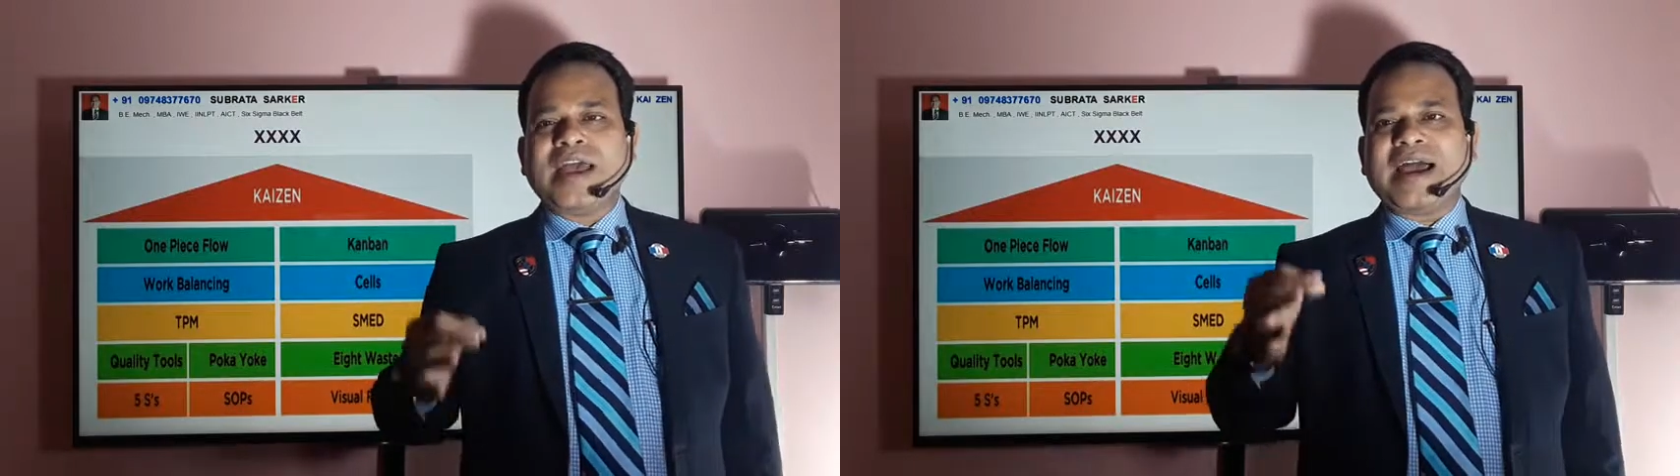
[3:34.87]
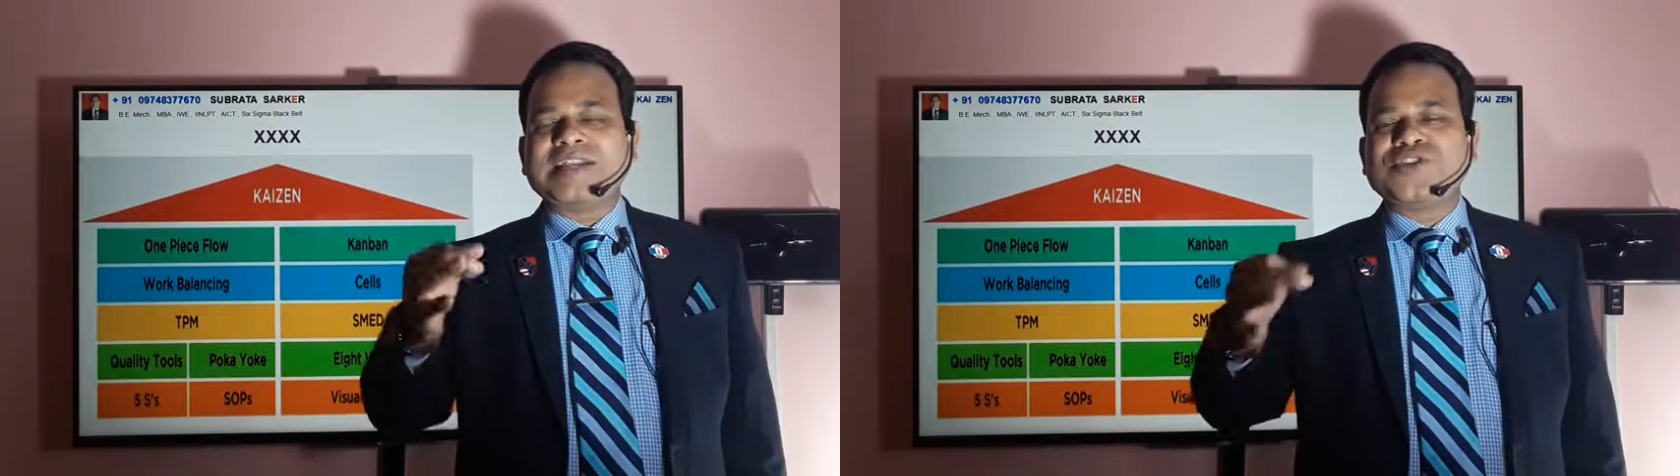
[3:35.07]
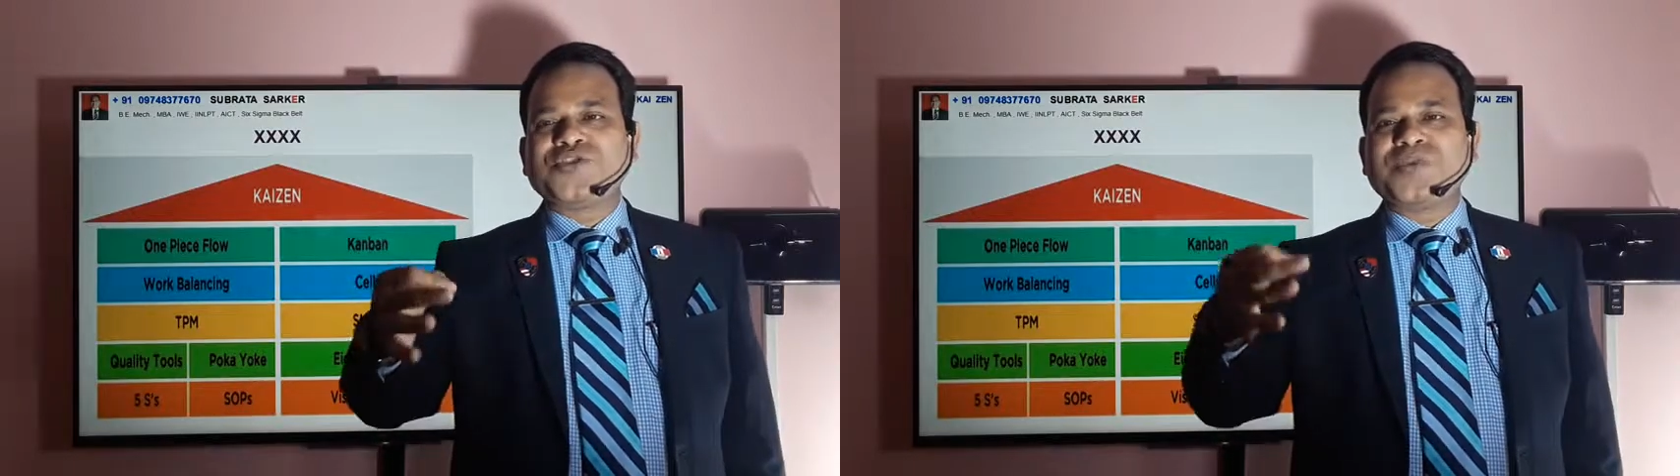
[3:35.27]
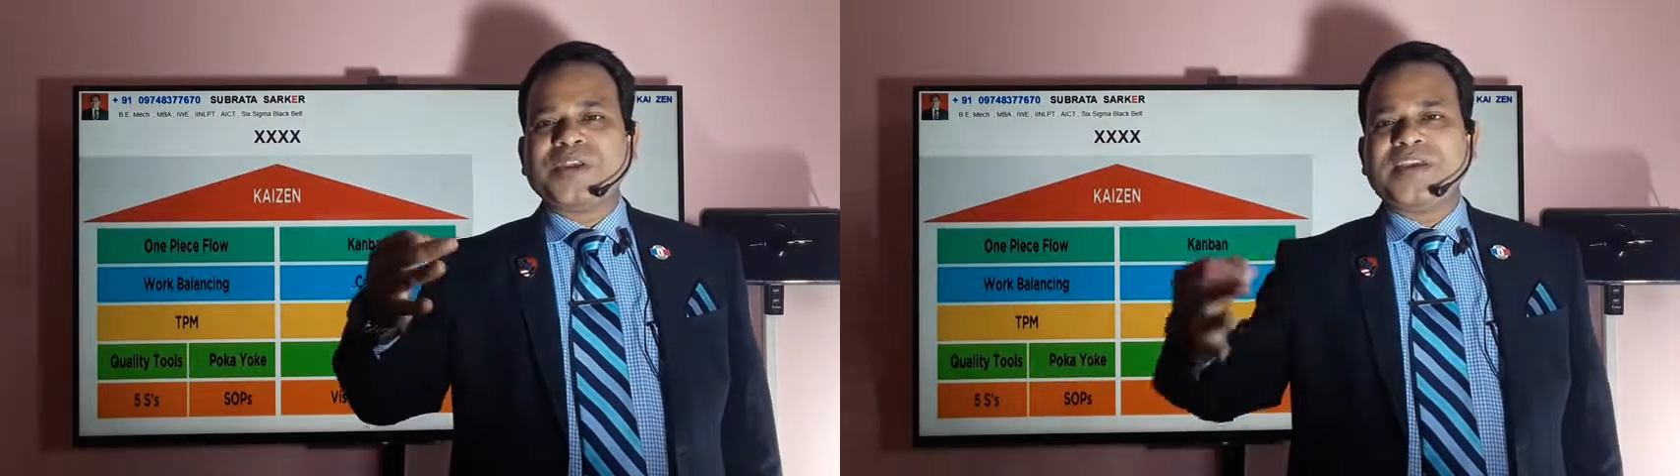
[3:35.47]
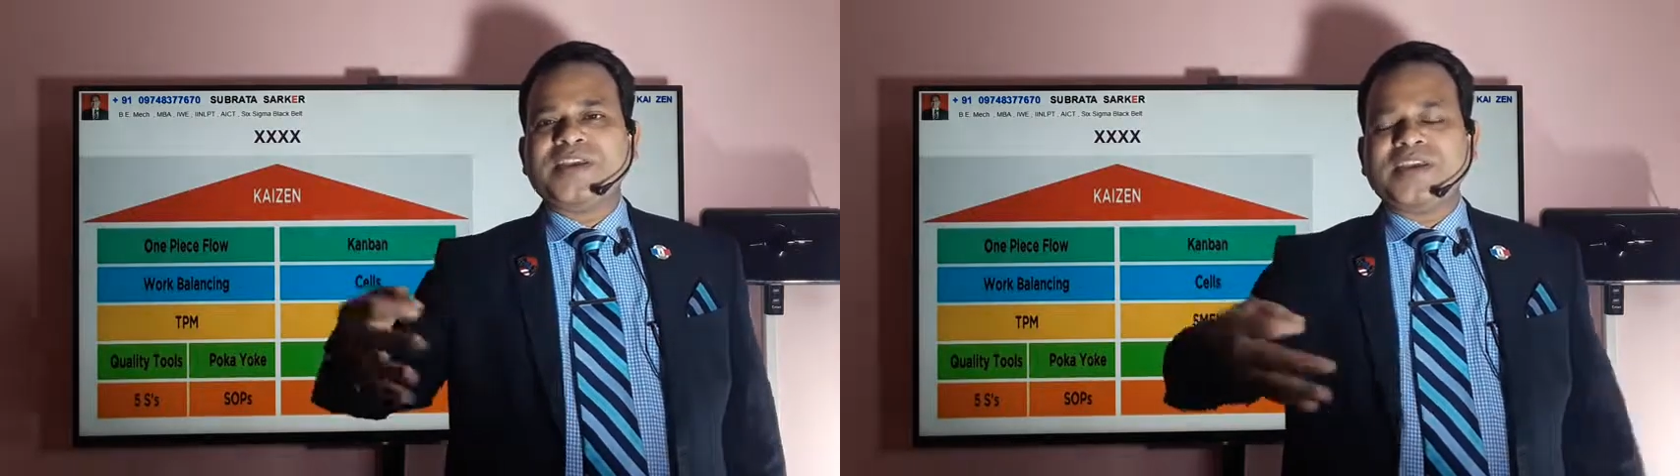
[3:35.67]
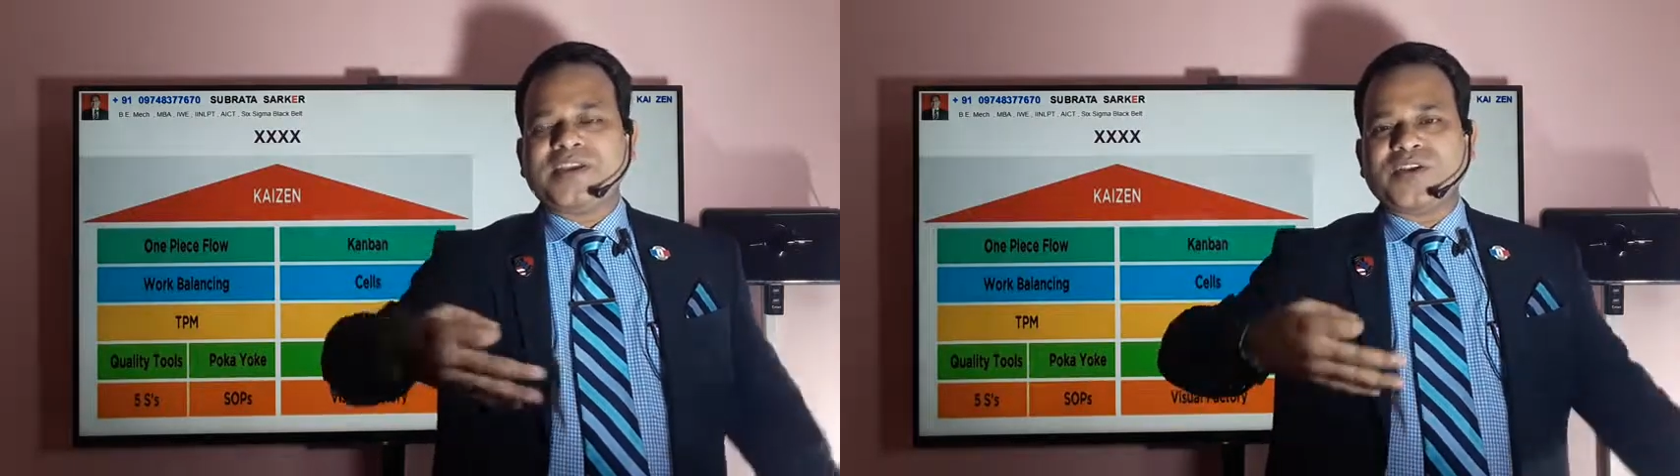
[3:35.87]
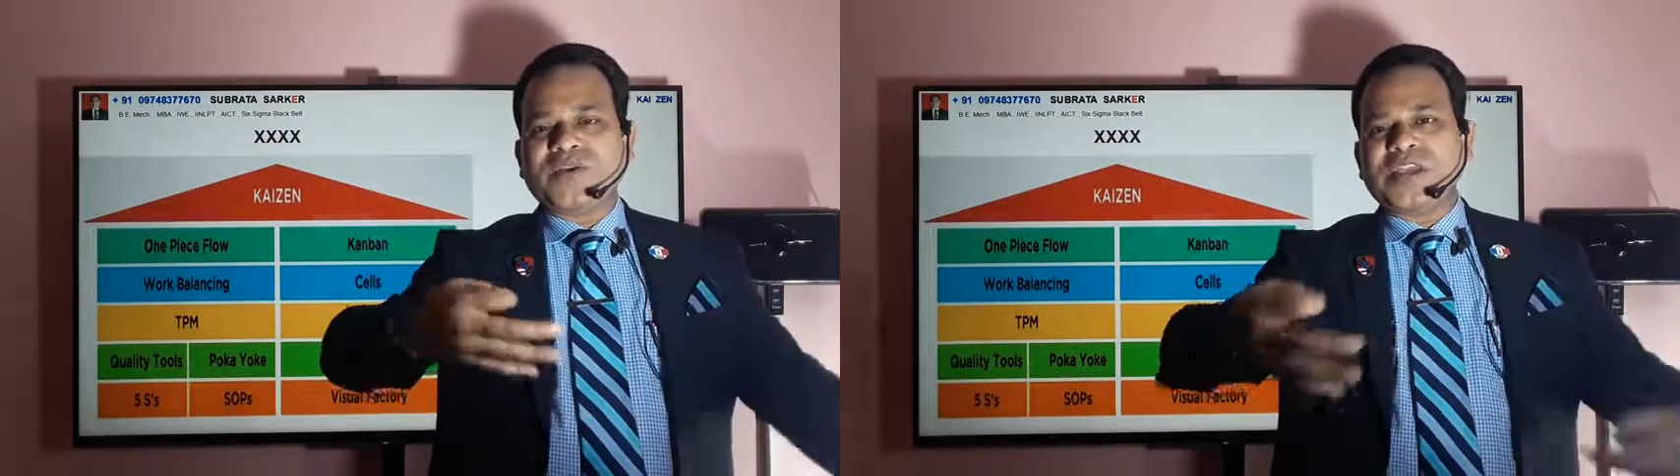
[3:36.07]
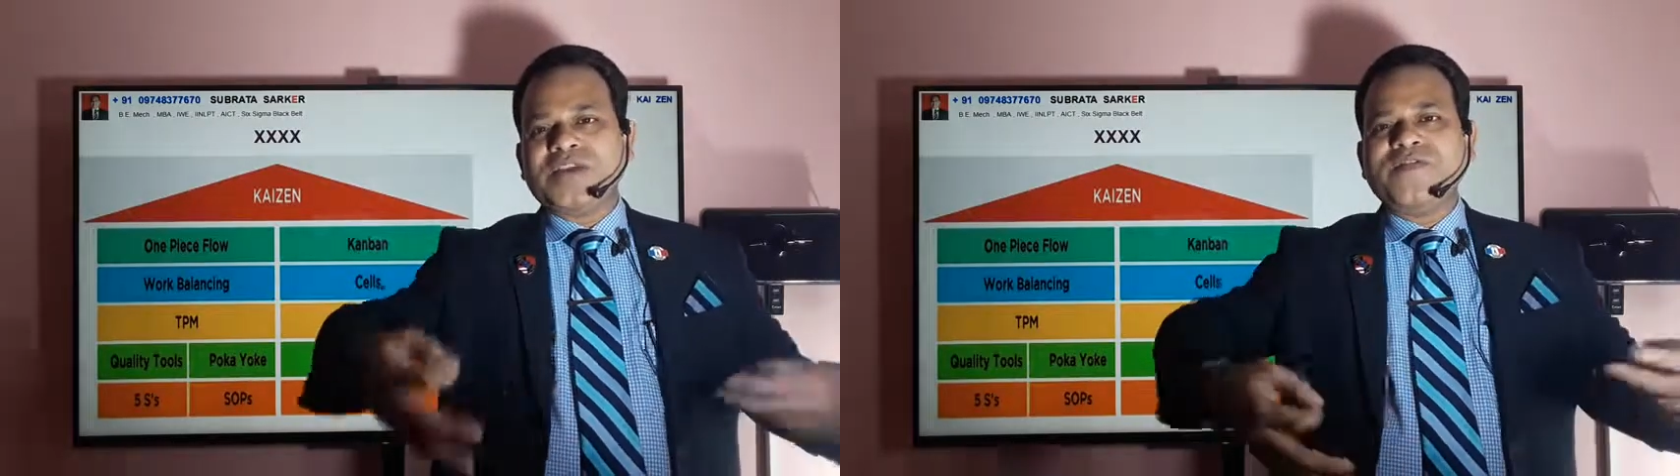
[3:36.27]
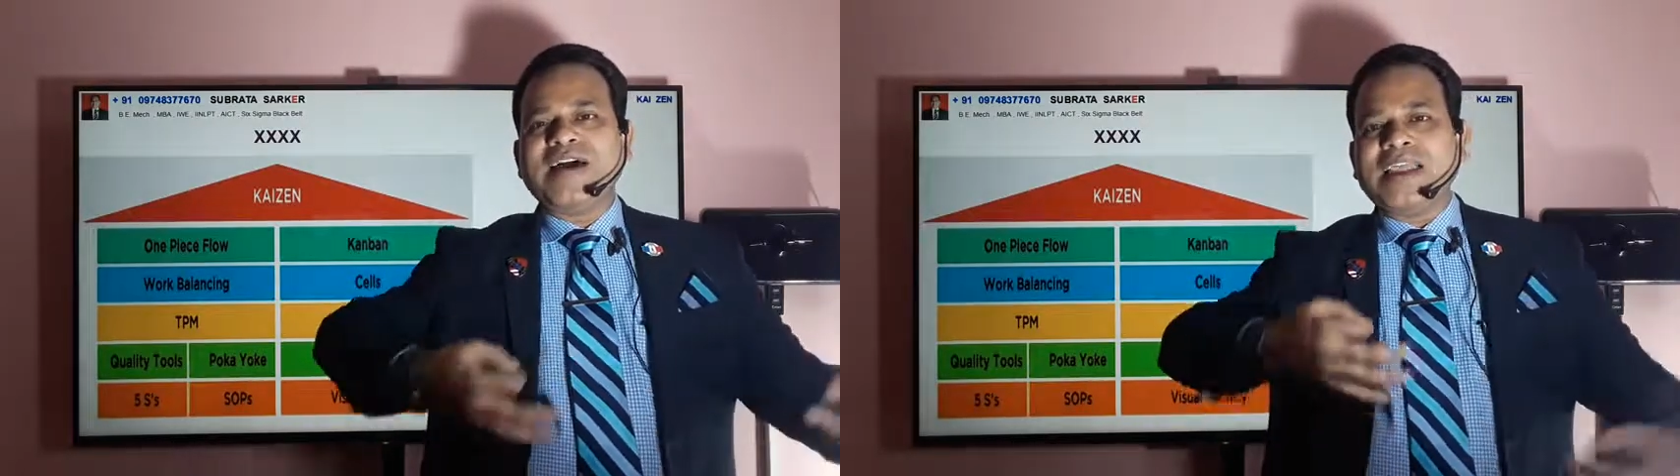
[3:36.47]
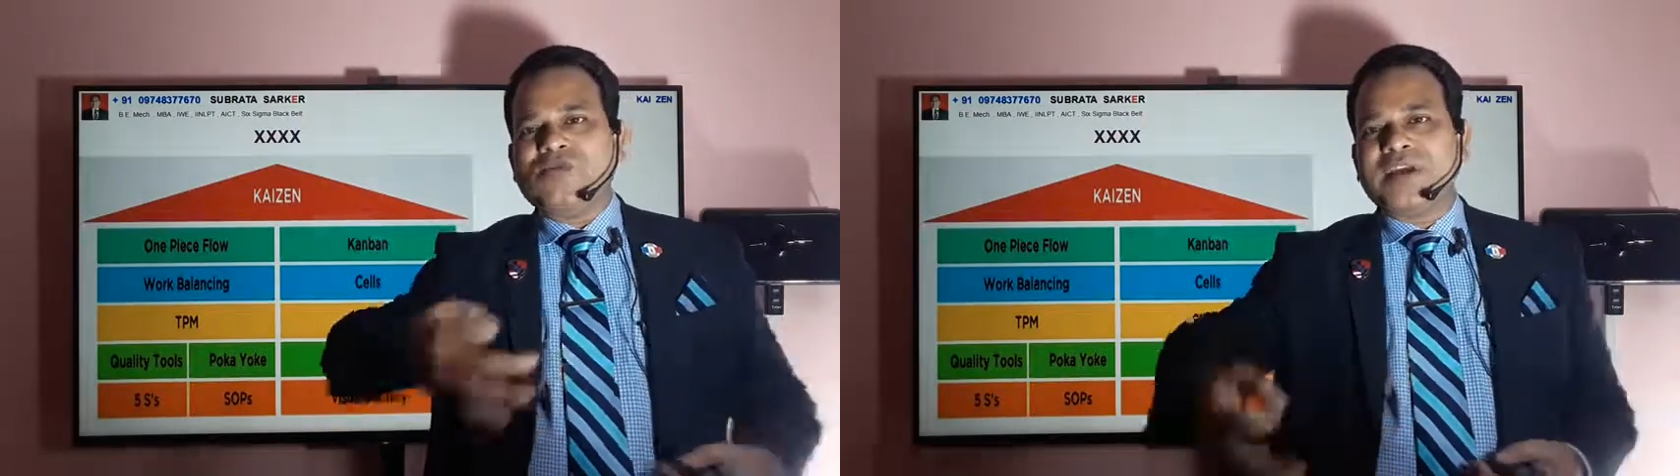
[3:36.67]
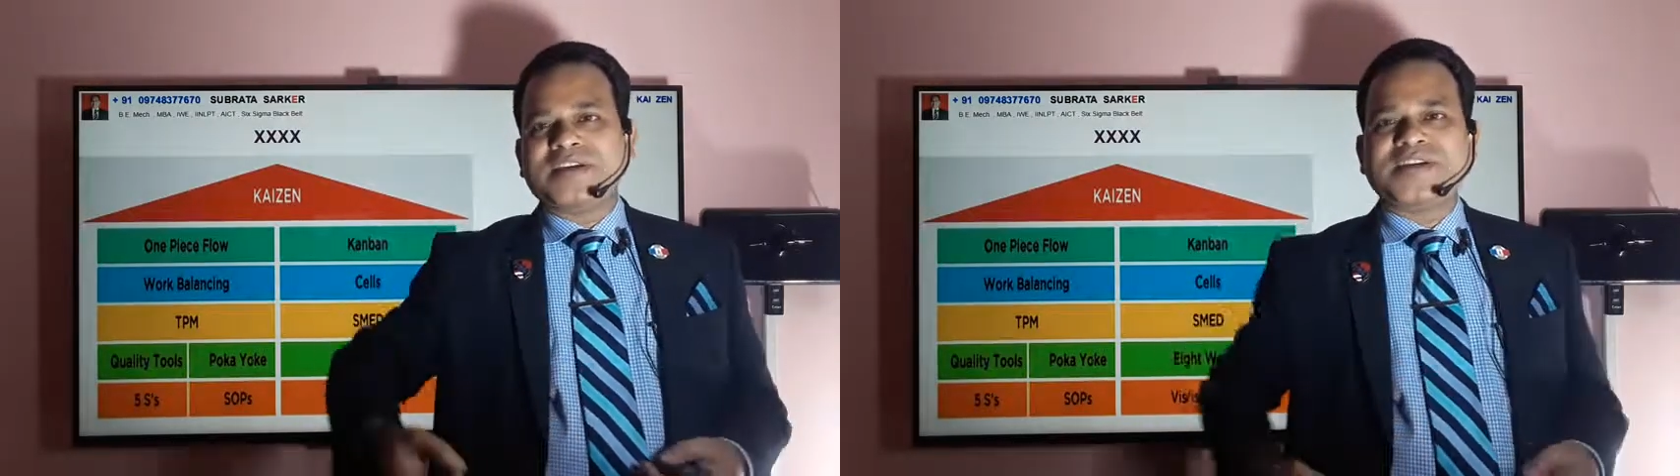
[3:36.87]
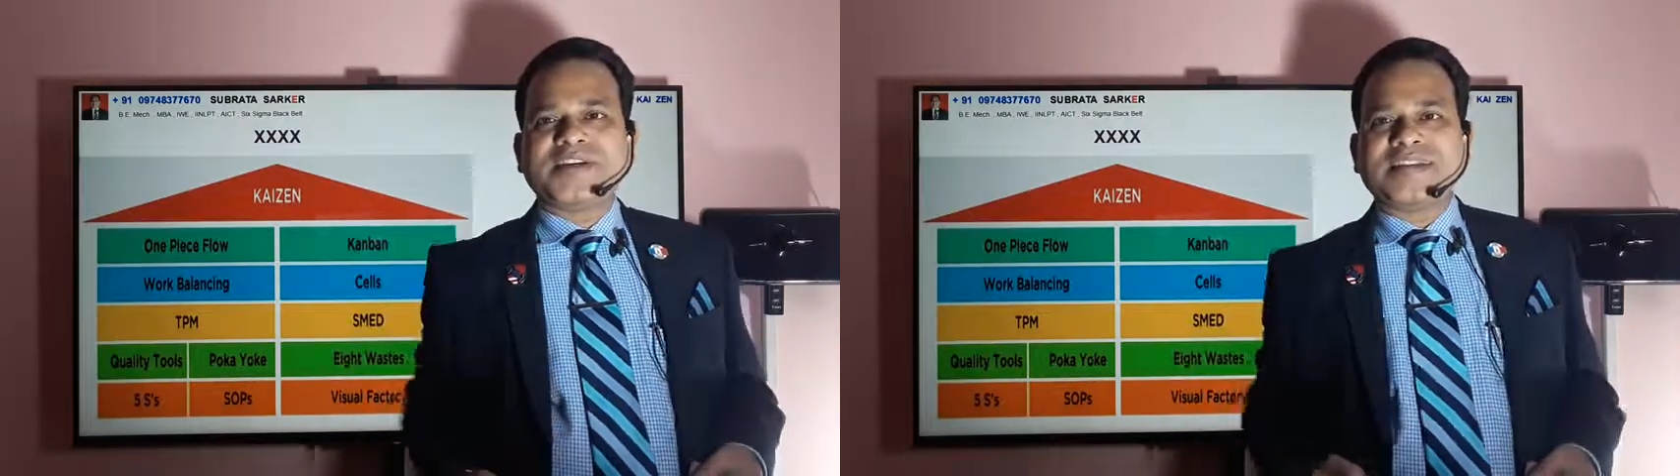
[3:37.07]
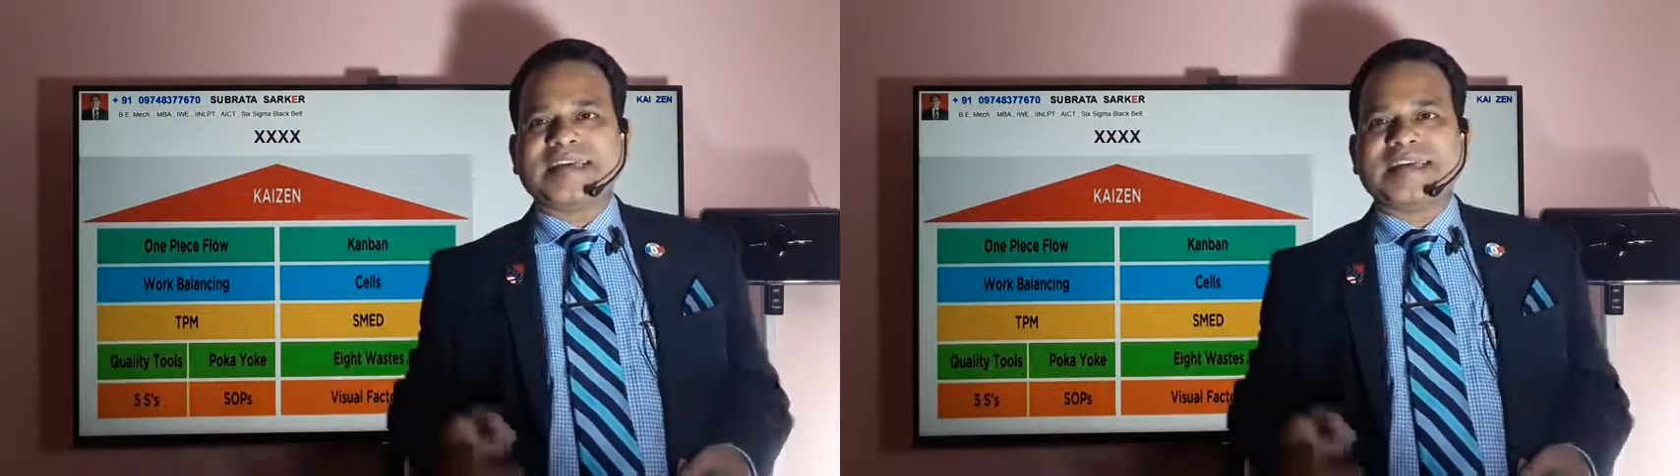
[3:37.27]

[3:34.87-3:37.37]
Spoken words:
and to be evaluated.